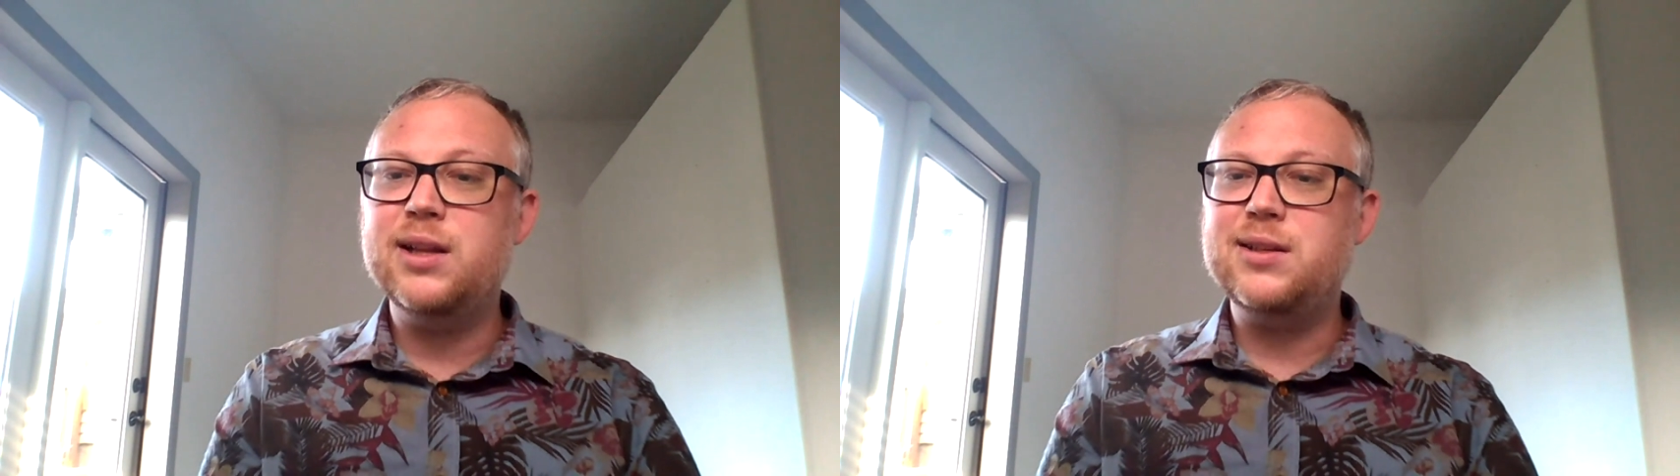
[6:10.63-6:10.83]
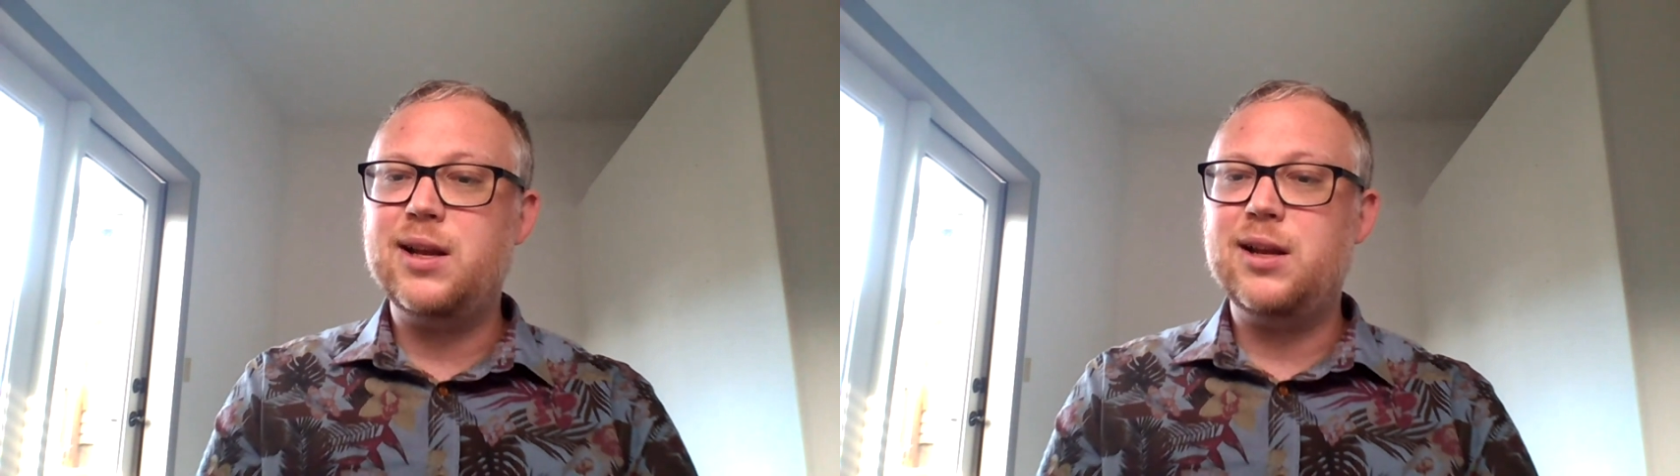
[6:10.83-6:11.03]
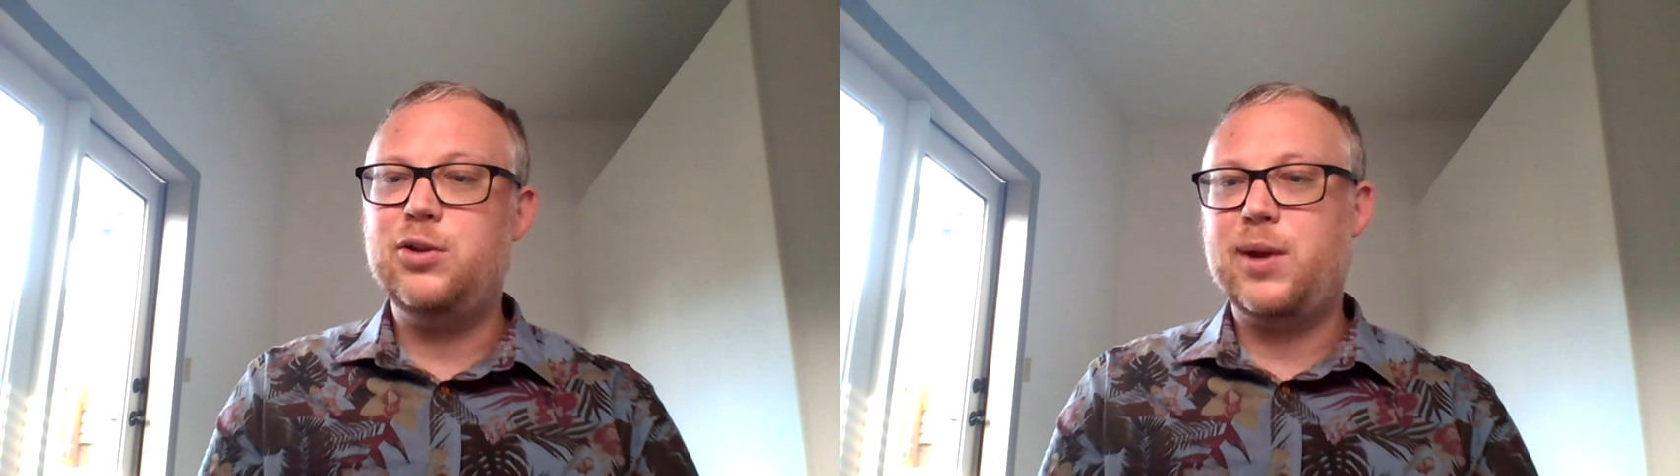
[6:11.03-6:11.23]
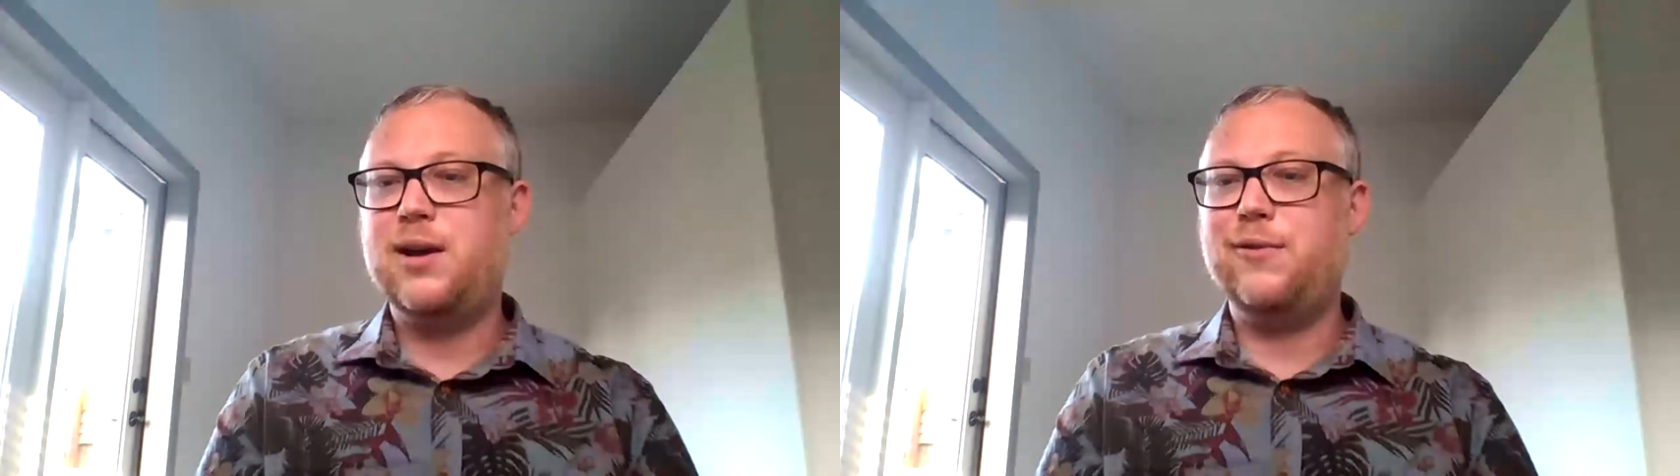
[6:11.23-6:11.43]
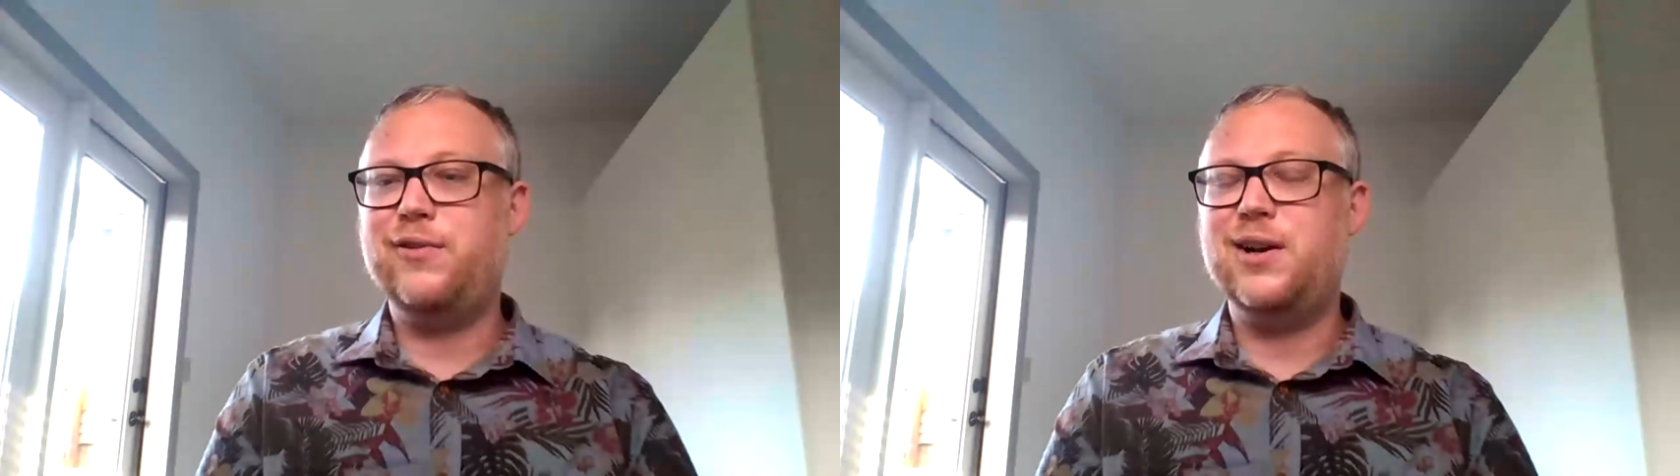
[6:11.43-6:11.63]
instead you
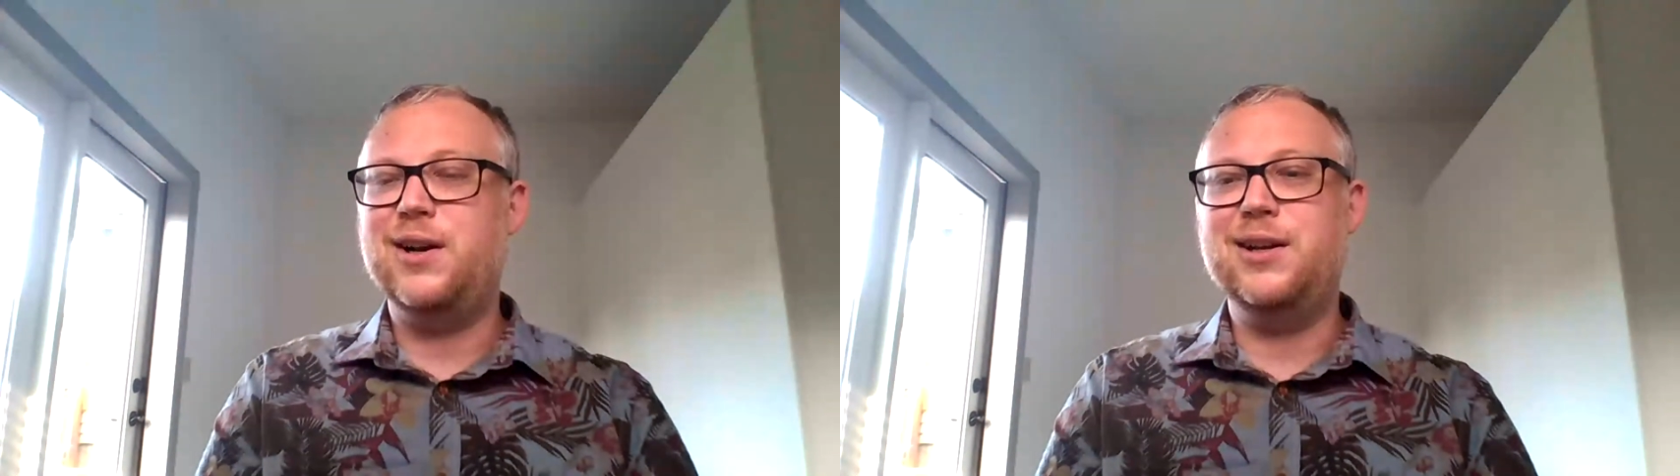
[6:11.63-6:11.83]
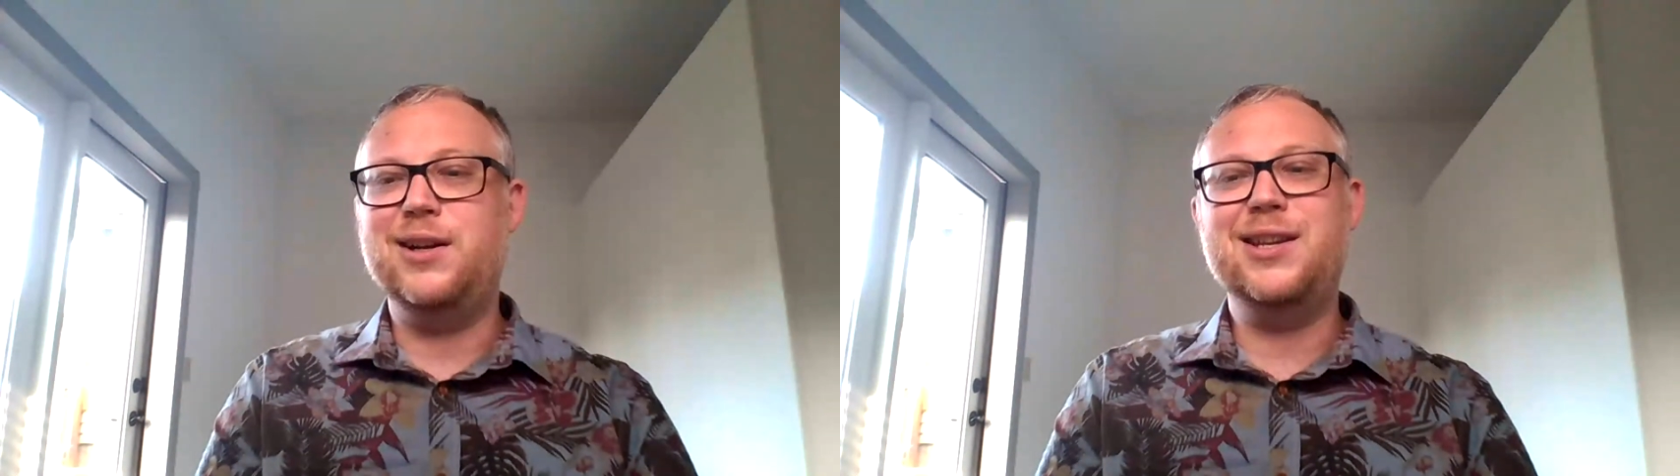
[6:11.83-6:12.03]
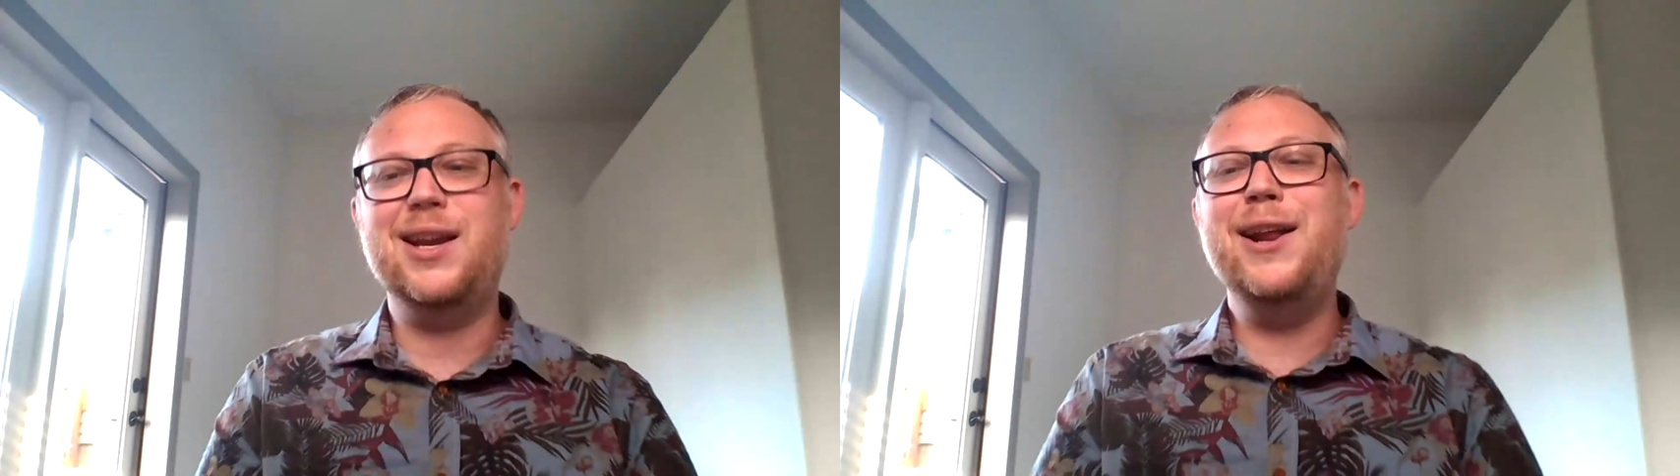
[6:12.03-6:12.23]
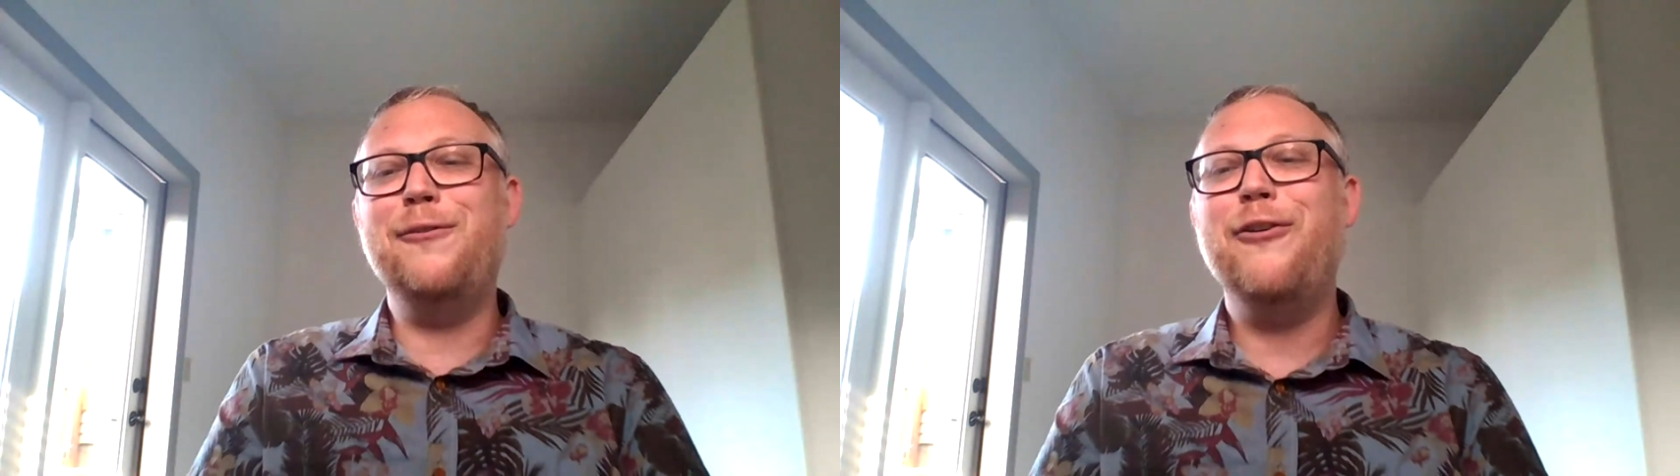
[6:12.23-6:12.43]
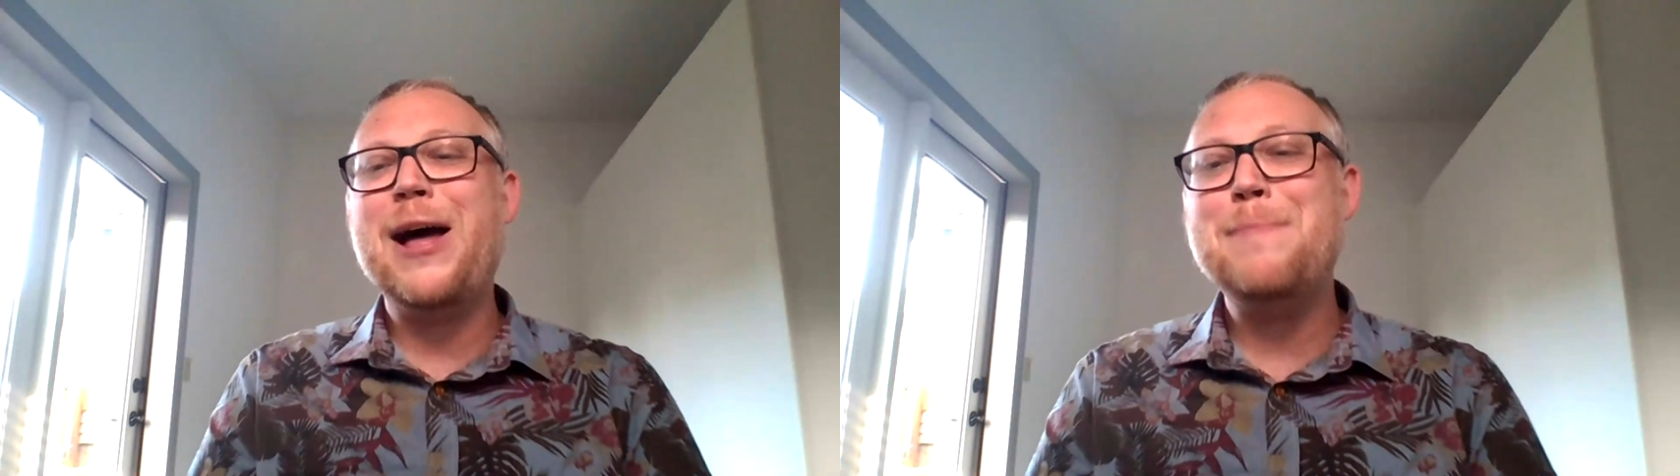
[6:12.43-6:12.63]
have an
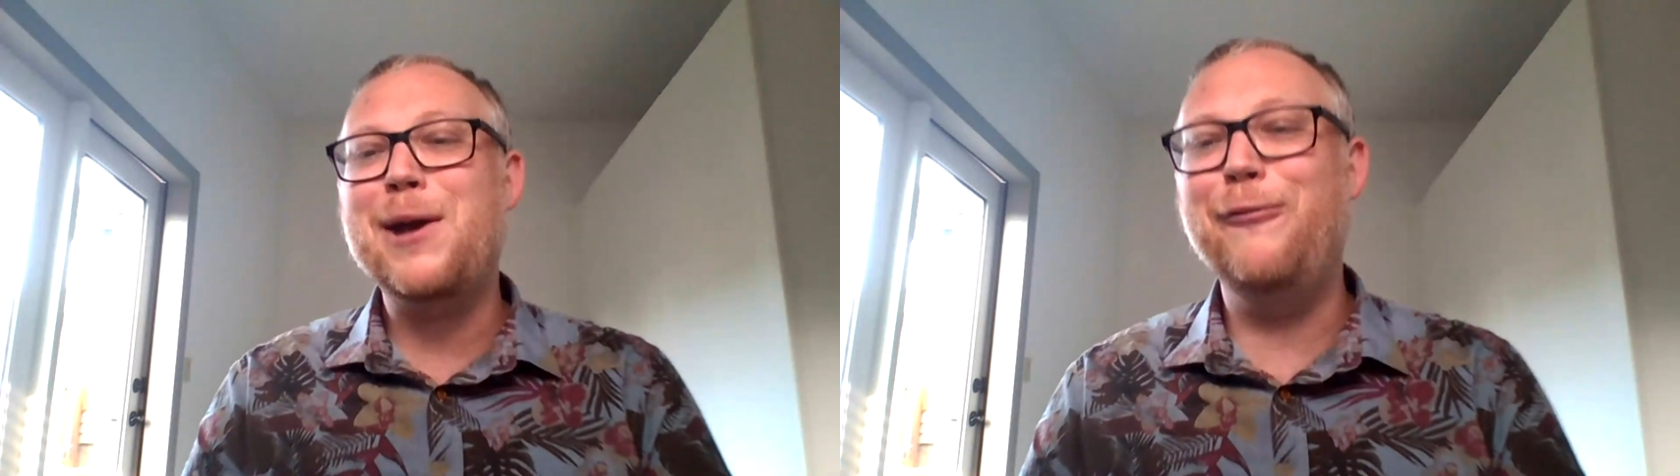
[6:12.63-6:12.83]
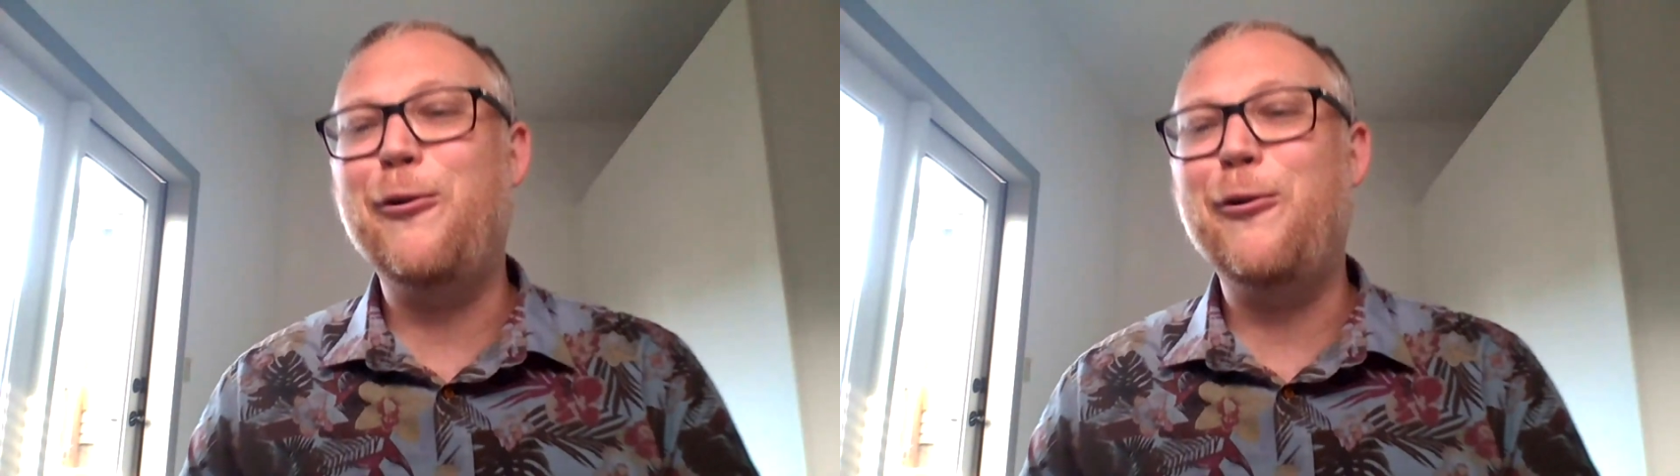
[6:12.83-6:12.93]
exciting flatbed